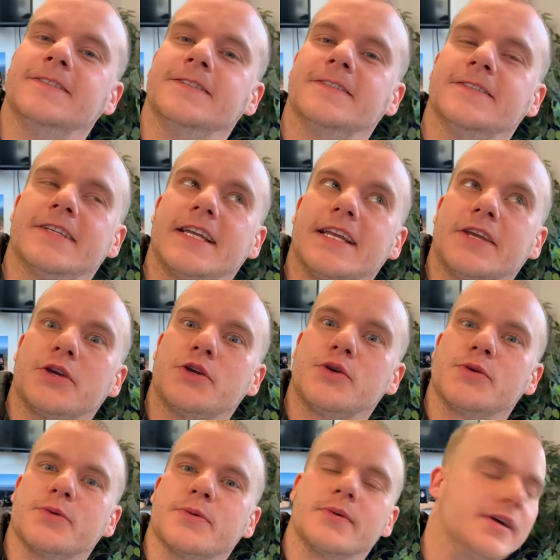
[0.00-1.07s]

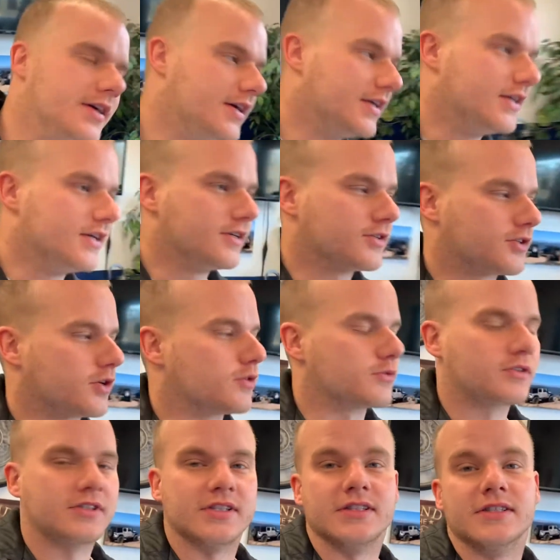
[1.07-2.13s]
Anywho, so
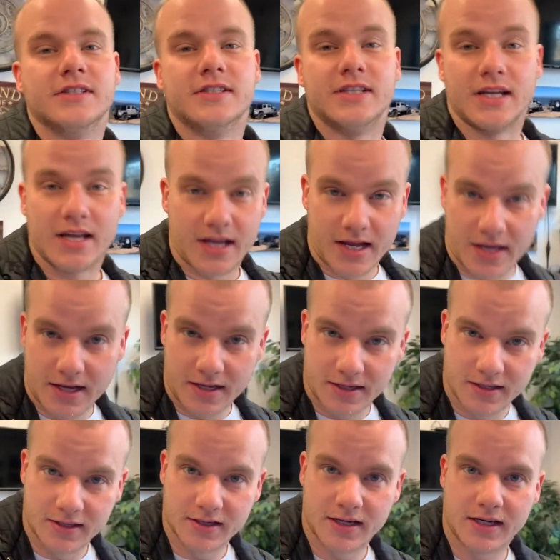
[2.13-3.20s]
today
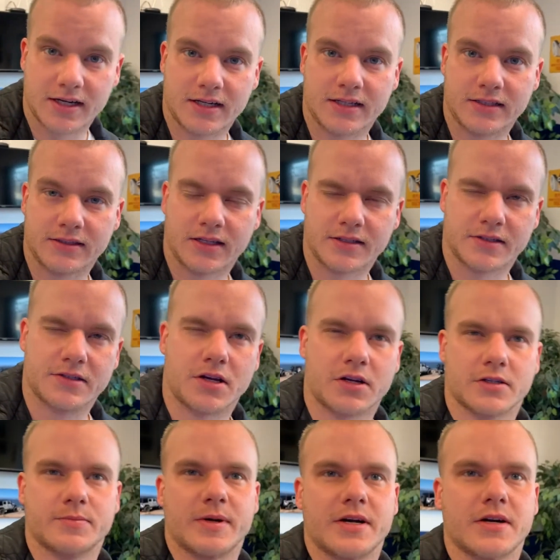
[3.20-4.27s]
I'd like to talk
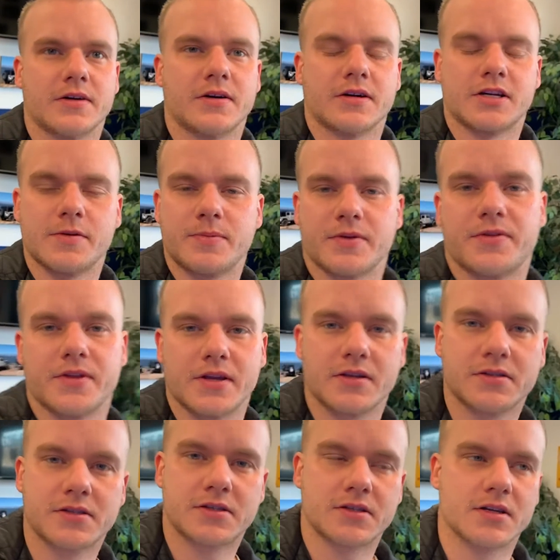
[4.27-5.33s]
about a couple of
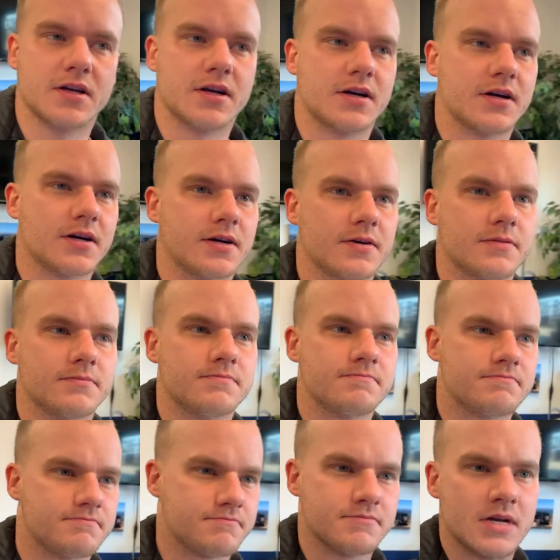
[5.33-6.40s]
things.
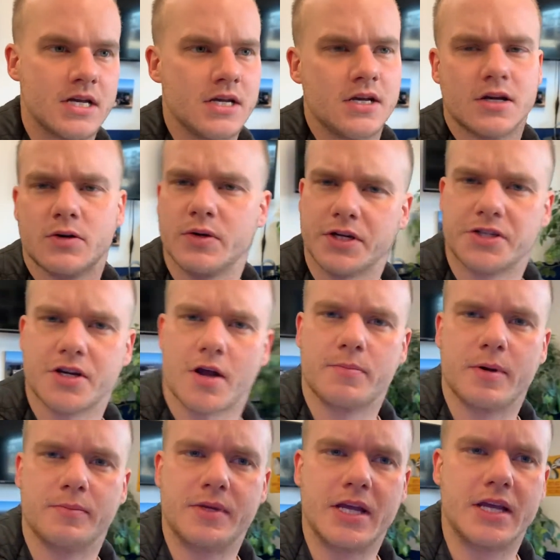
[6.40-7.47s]
Quick shop
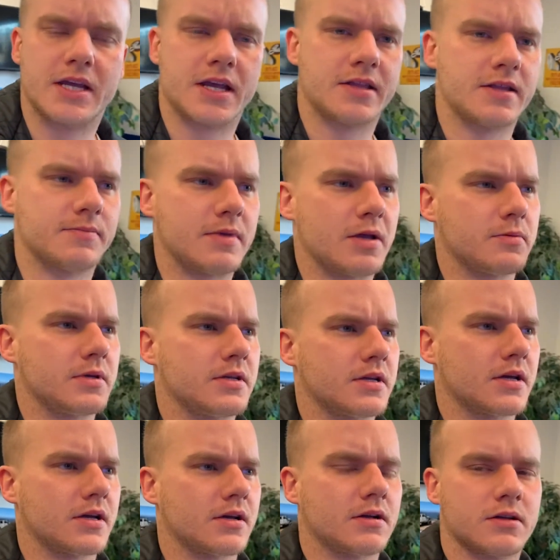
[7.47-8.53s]
update, and then maybe
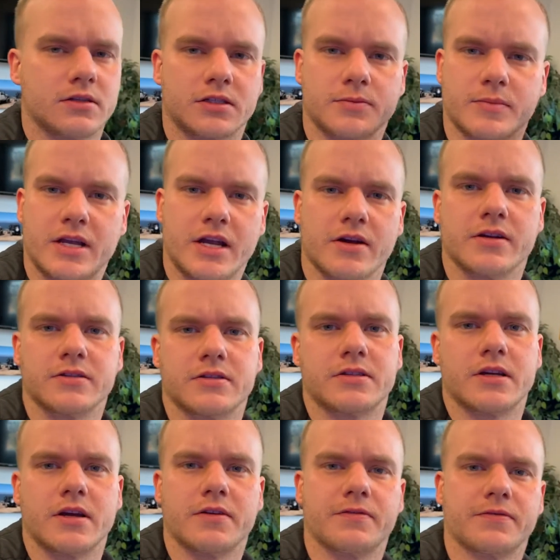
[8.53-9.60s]
some Karen
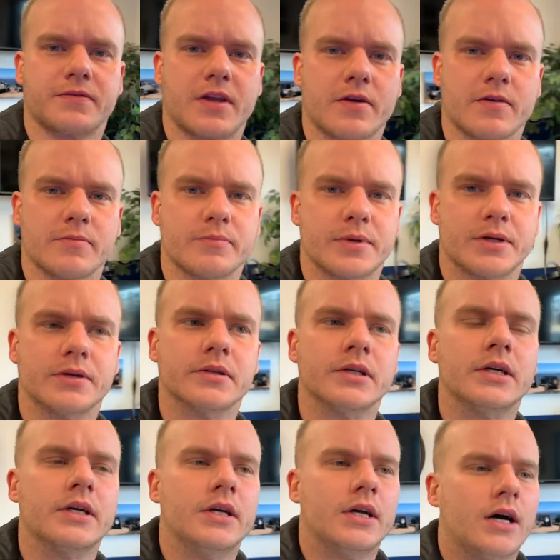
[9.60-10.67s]
stuff, Karen build.
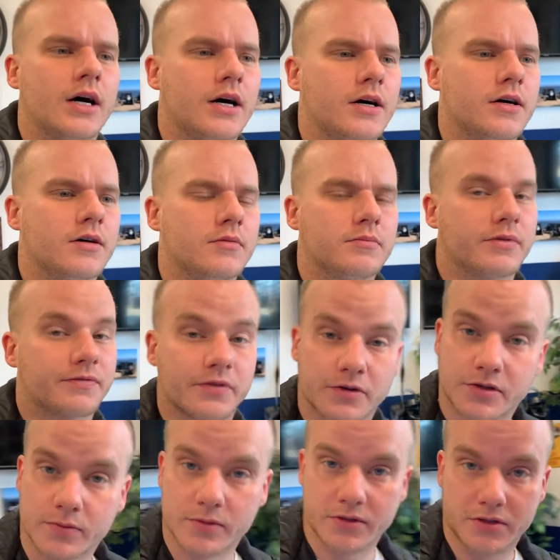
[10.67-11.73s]
But first
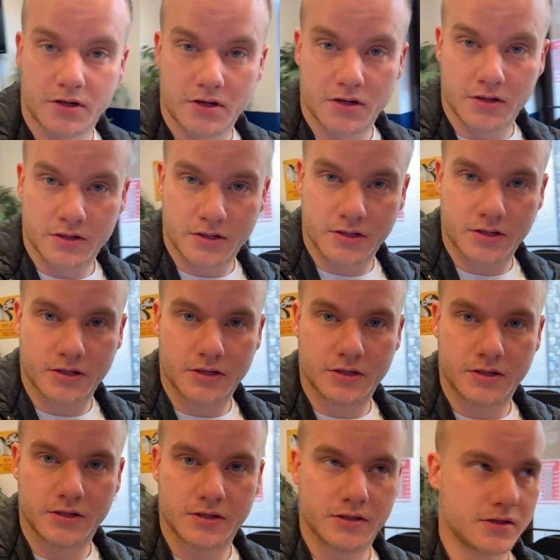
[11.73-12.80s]
I want to talk
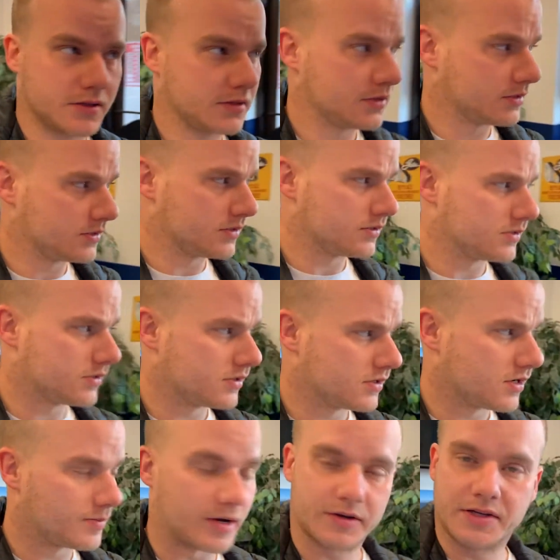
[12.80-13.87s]

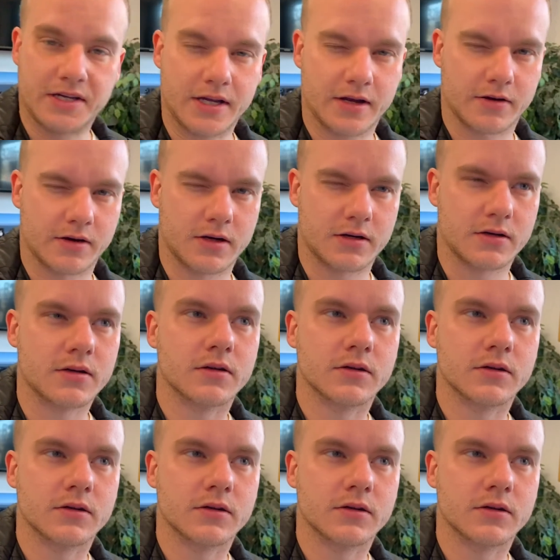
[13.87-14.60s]
about Karen.